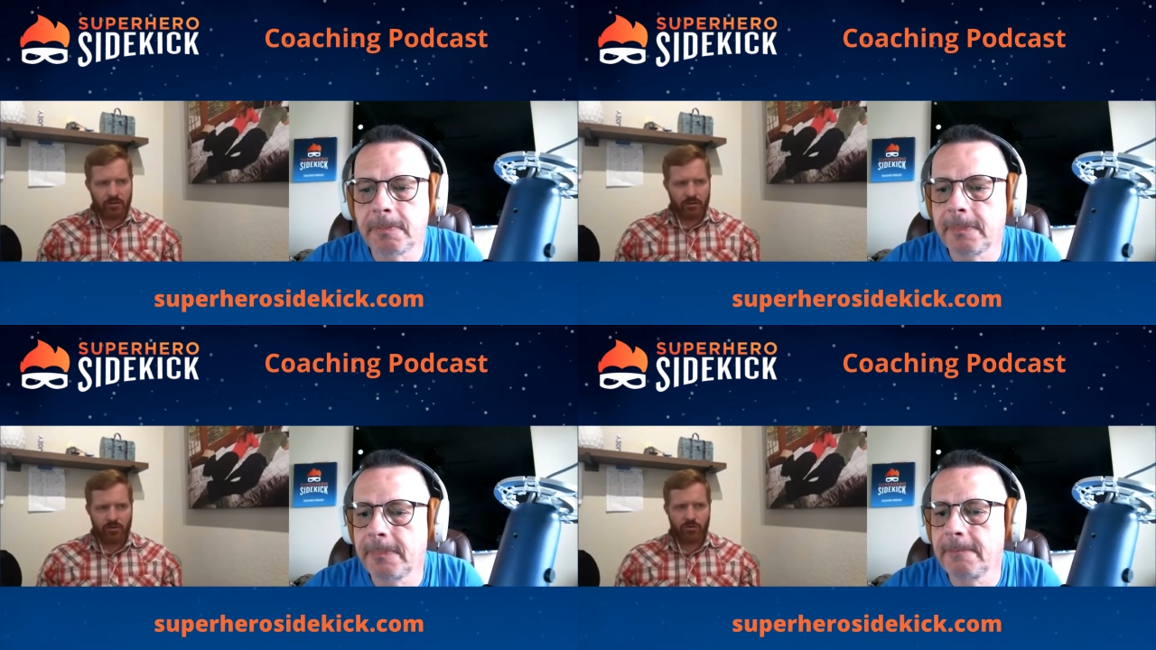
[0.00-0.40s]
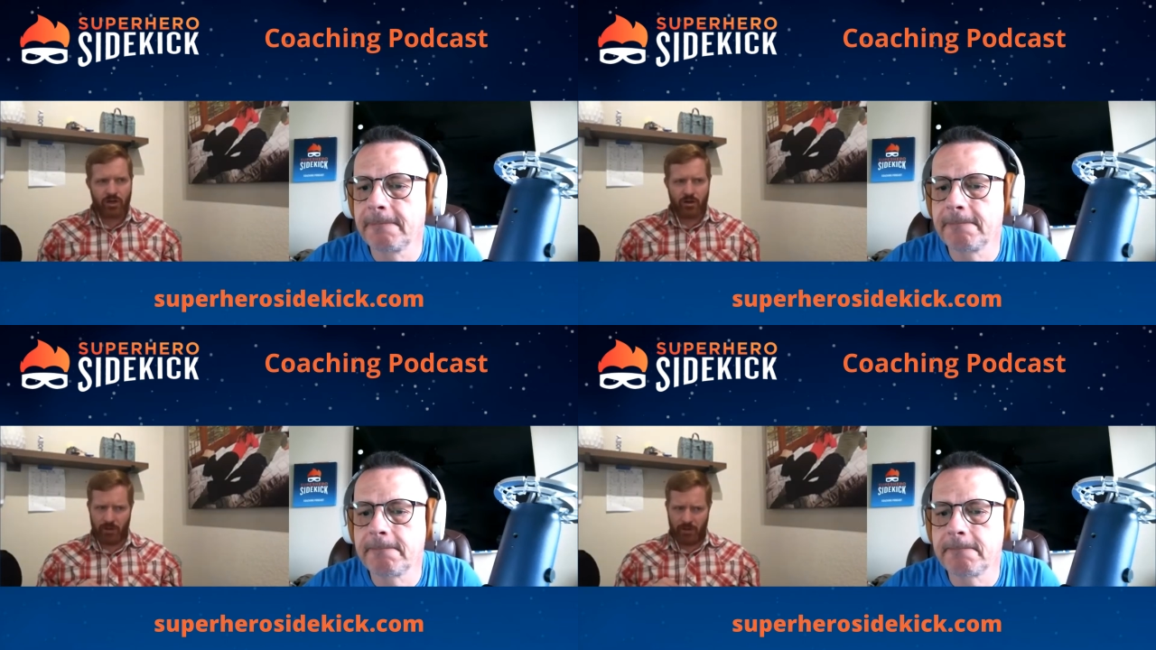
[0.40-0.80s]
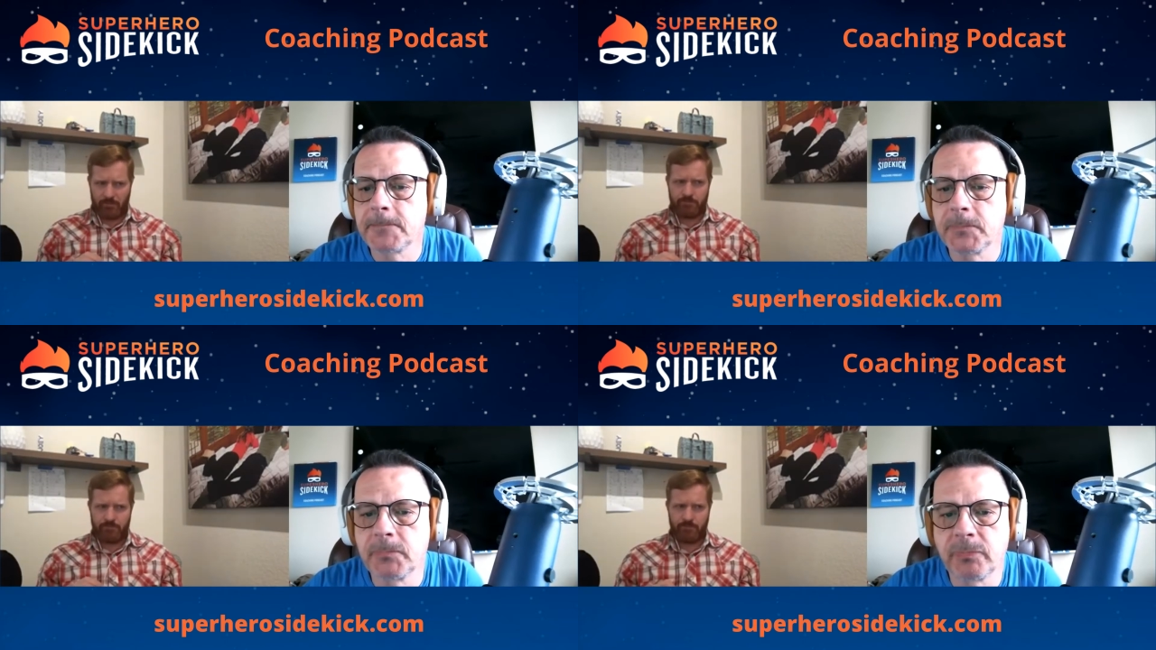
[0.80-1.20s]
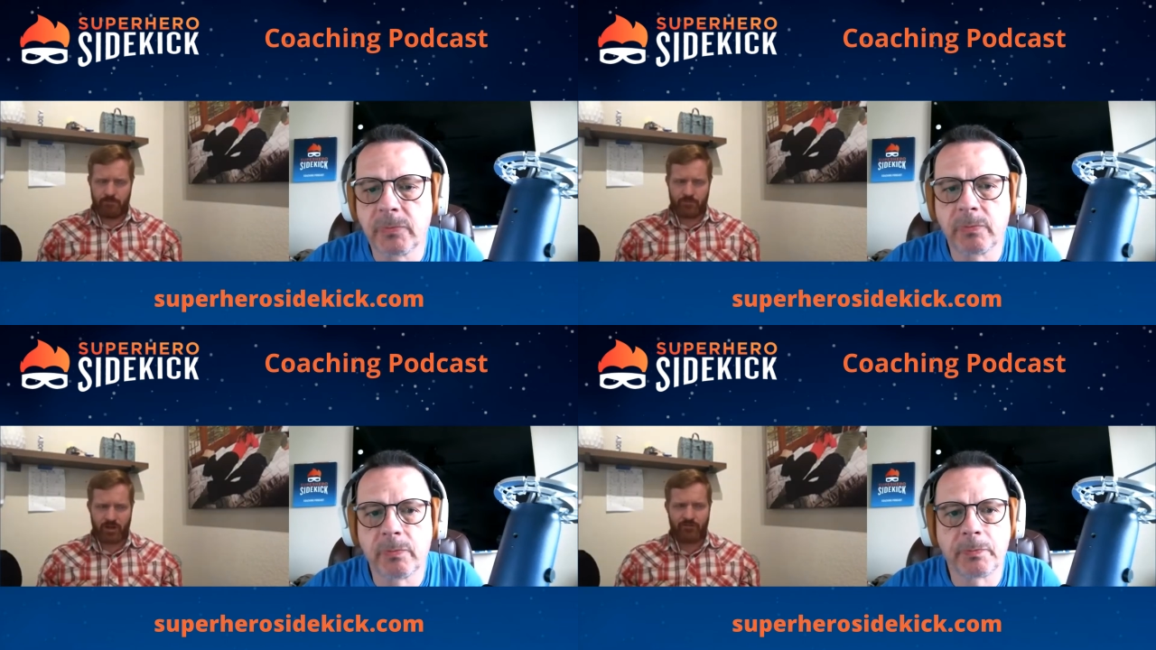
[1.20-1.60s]
Speaker 1: you kind of want to
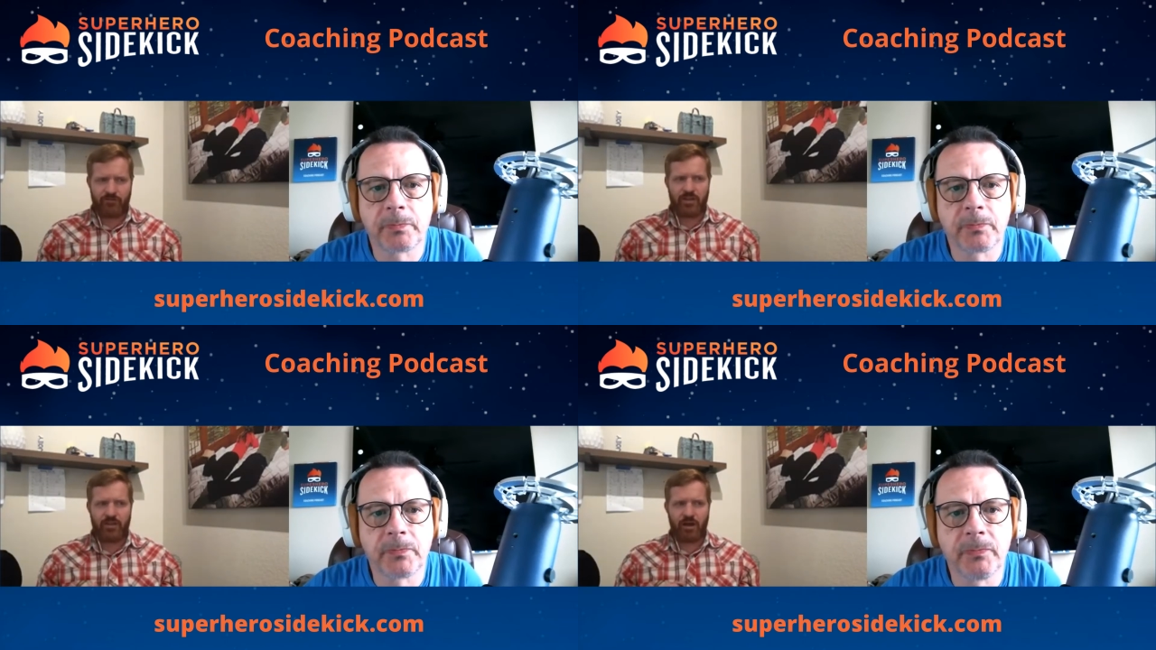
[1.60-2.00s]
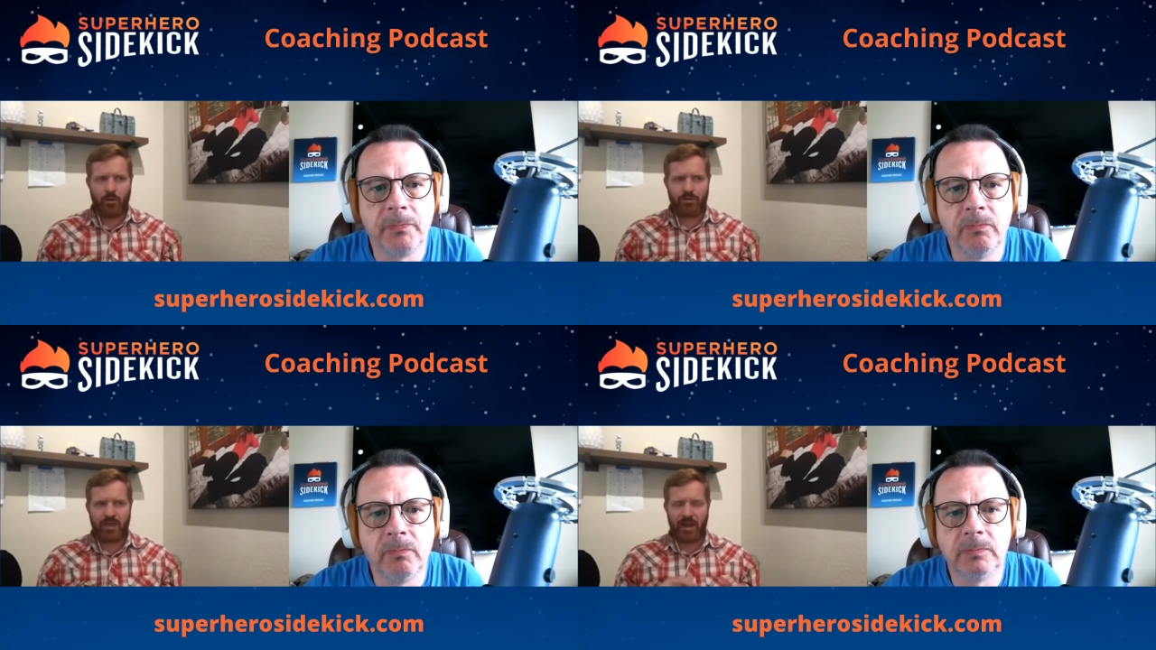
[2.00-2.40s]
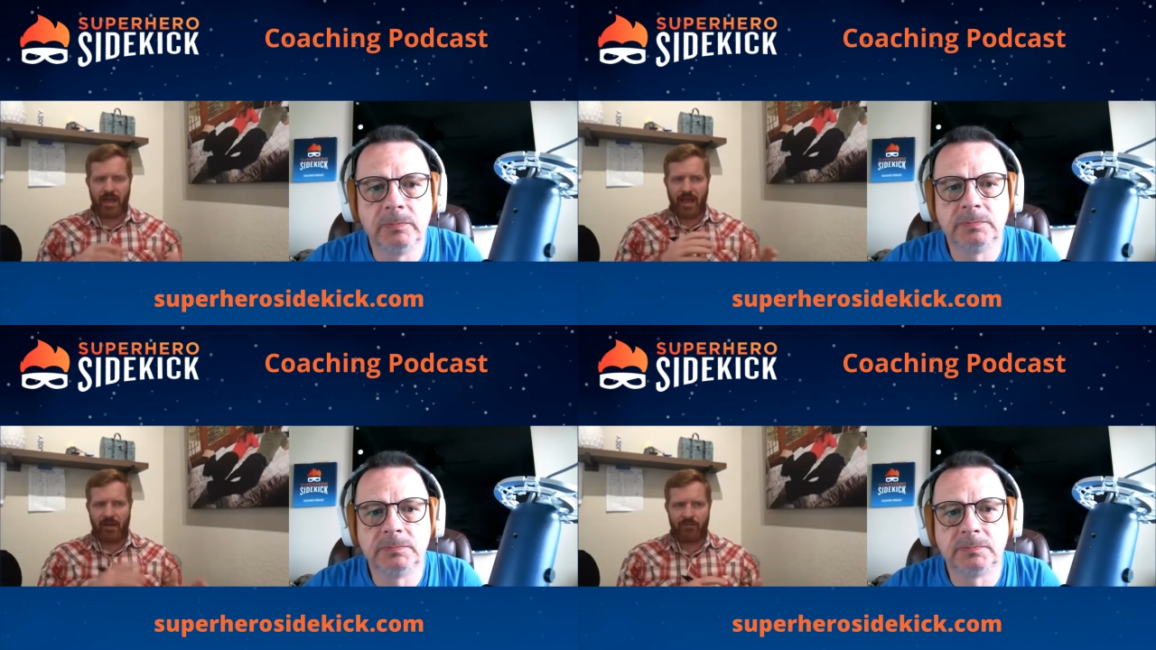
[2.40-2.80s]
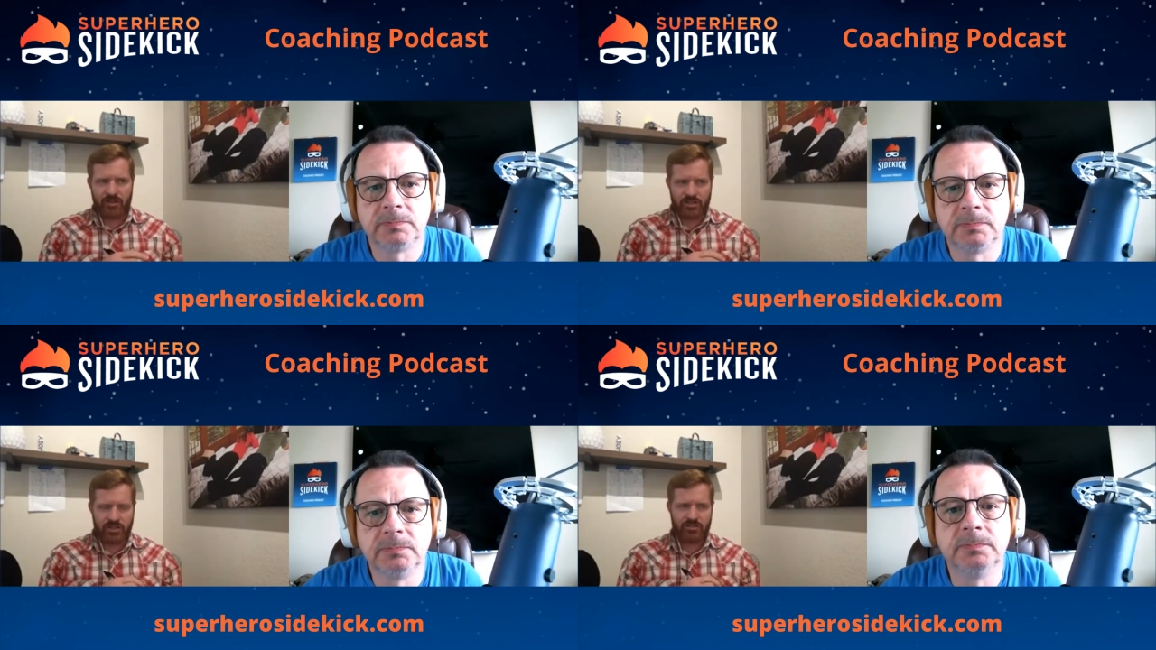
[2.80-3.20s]
try to figure out what that average
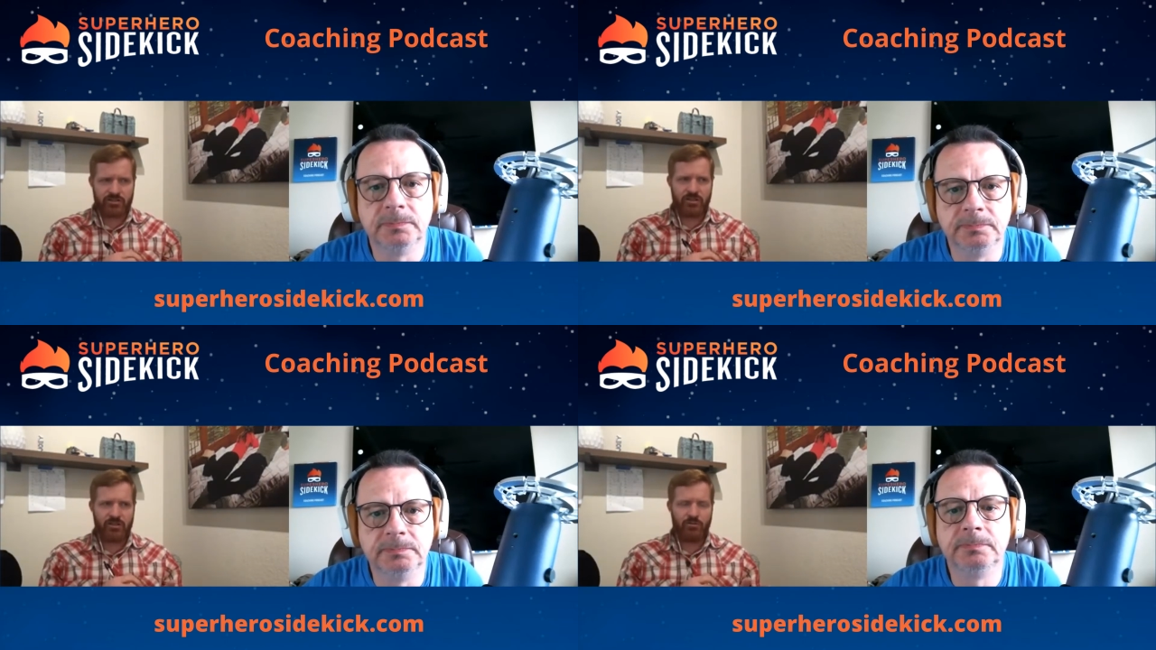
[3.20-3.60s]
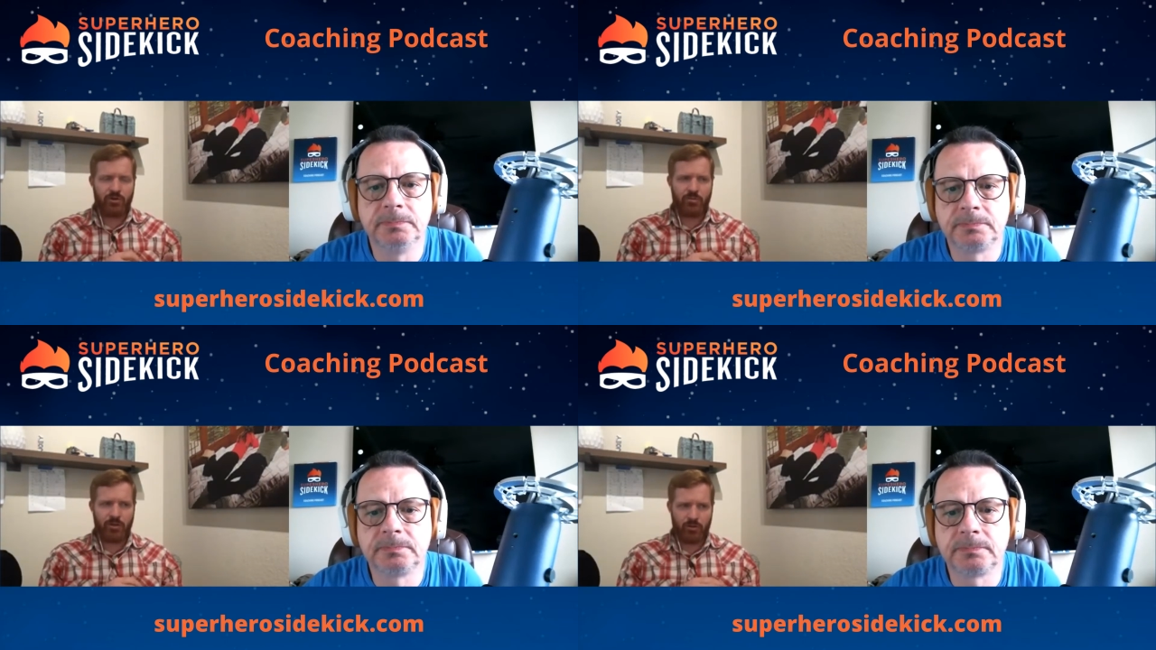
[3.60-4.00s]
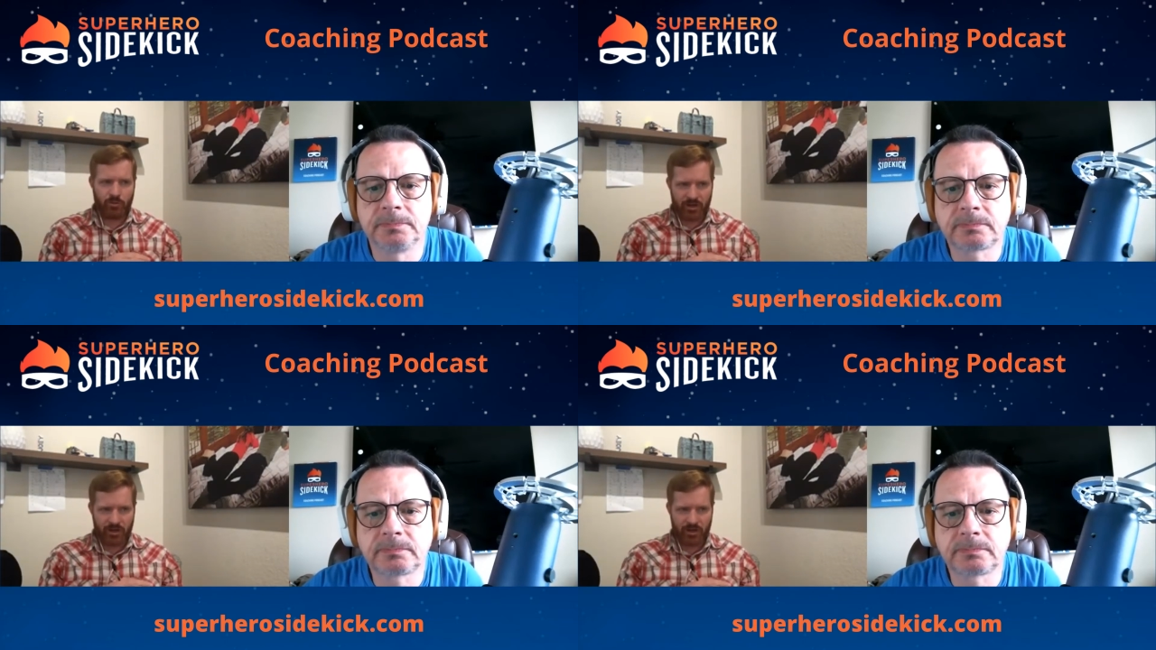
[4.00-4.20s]
is in mm-hmm. the room, and you want to